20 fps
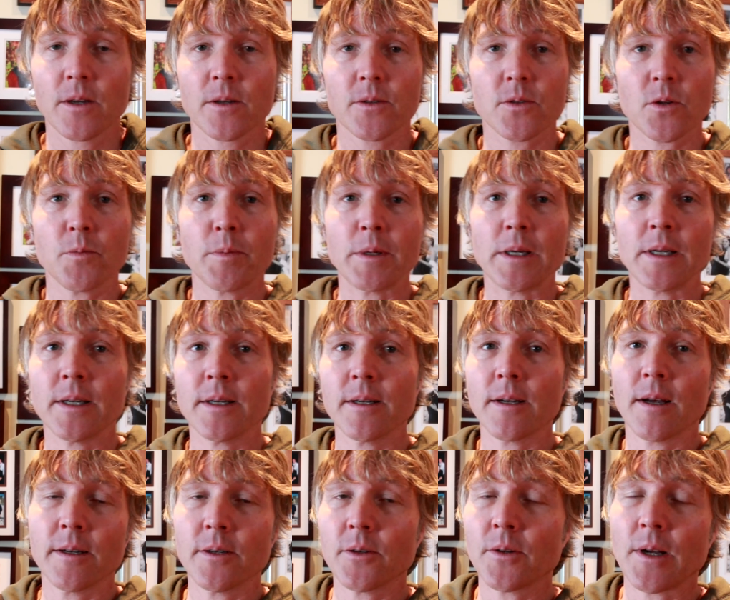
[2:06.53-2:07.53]
So be
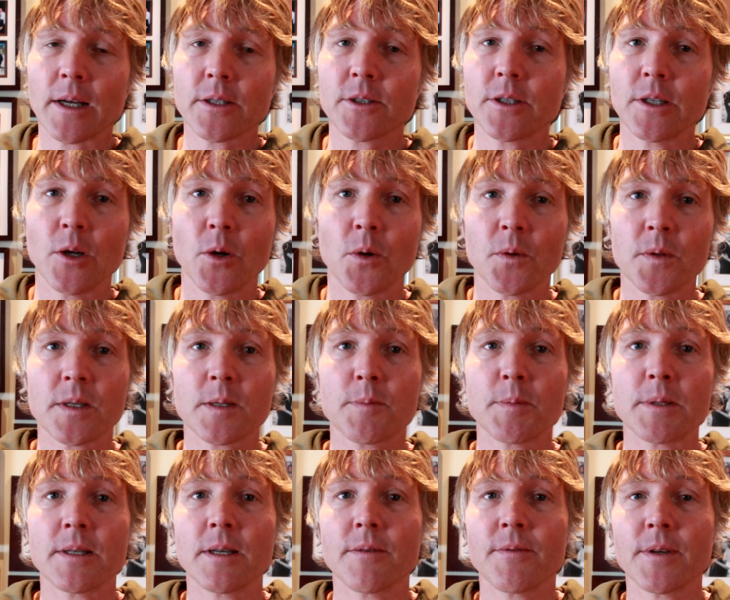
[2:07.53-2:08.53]
it. I don't actually know the
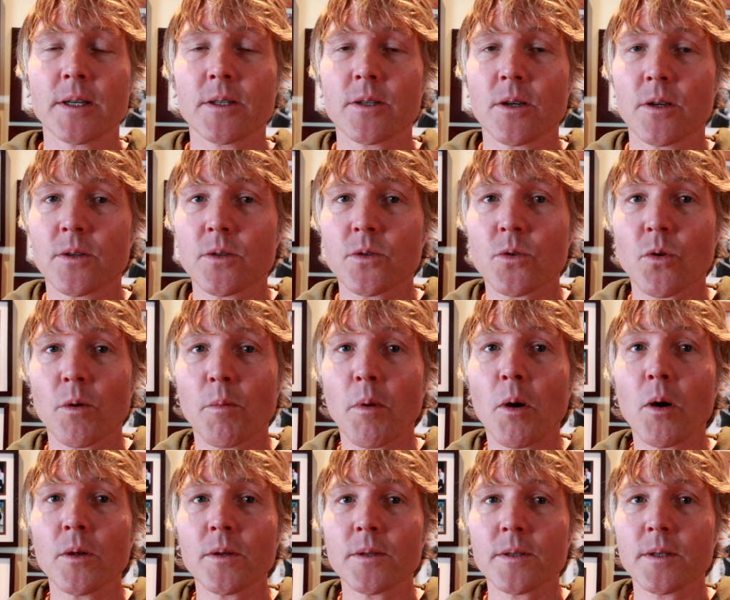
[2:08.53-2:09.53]
specifics on store
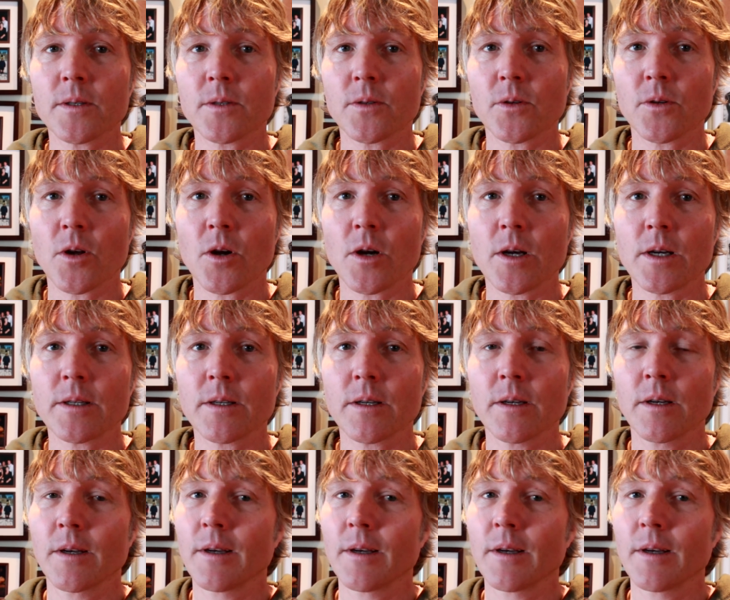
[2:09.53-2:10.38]
policies or not,